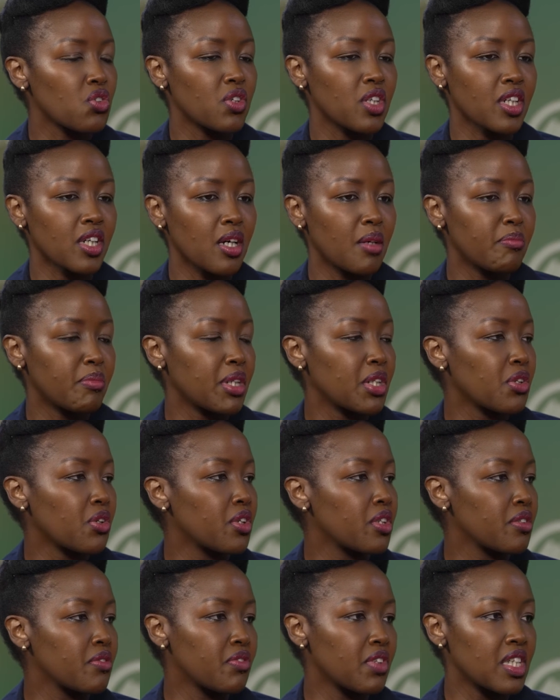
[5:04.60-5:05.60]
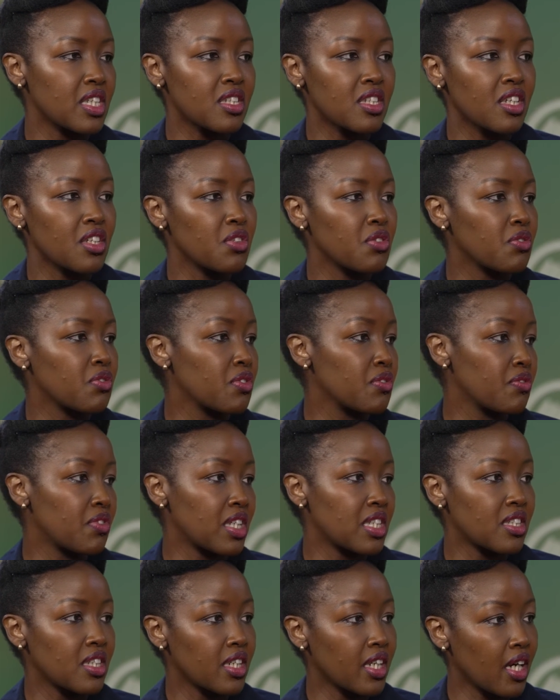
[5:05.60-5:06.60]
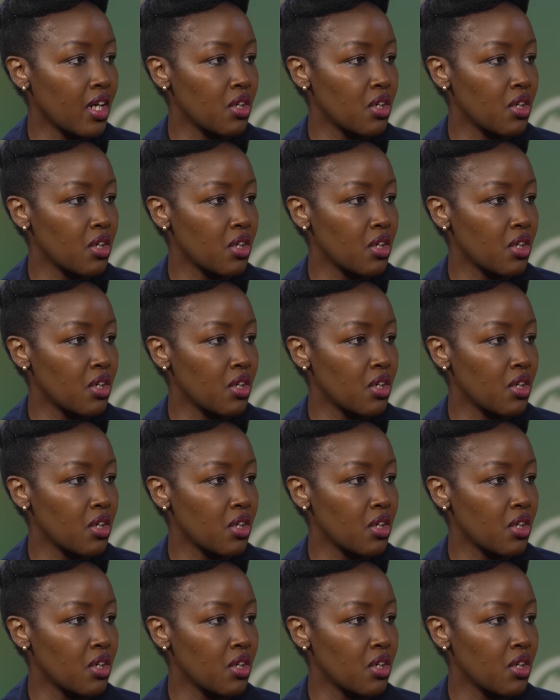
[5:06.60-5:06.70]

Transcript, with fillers: you're a company or an investor, you've invested